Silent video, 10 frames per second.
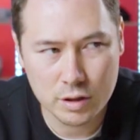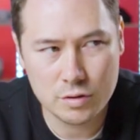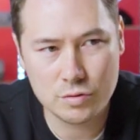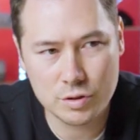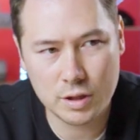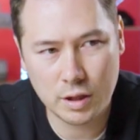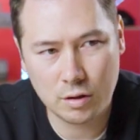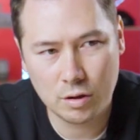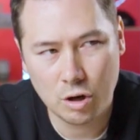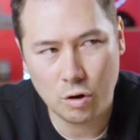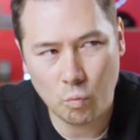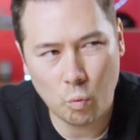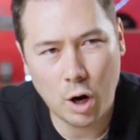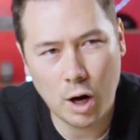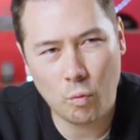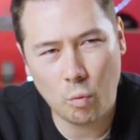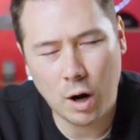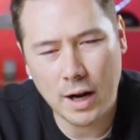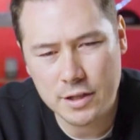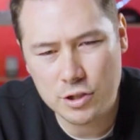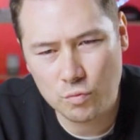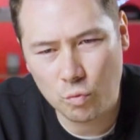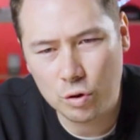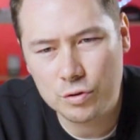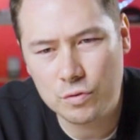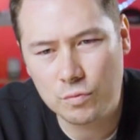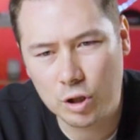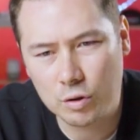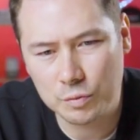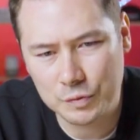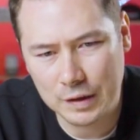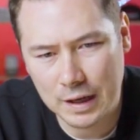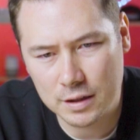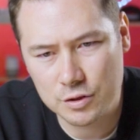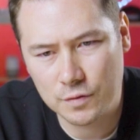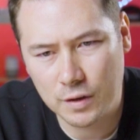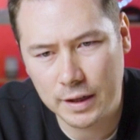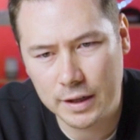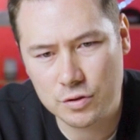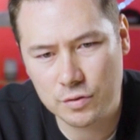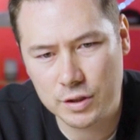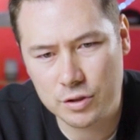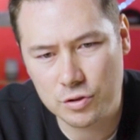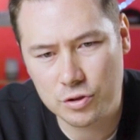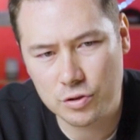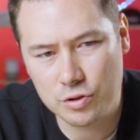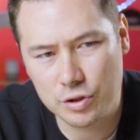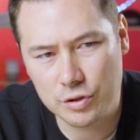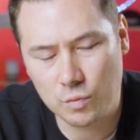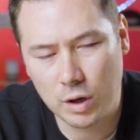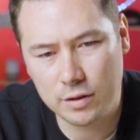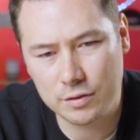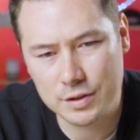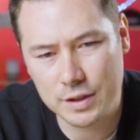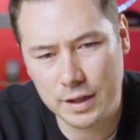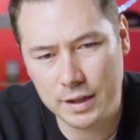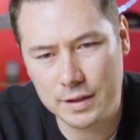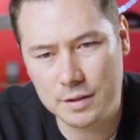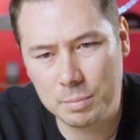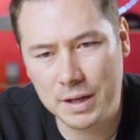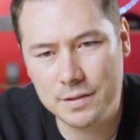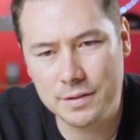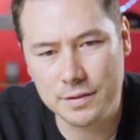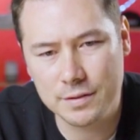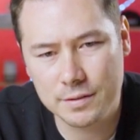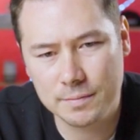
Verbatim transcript: Interesting. Why, why did you want to work with large financial institutions? Why not stay independent?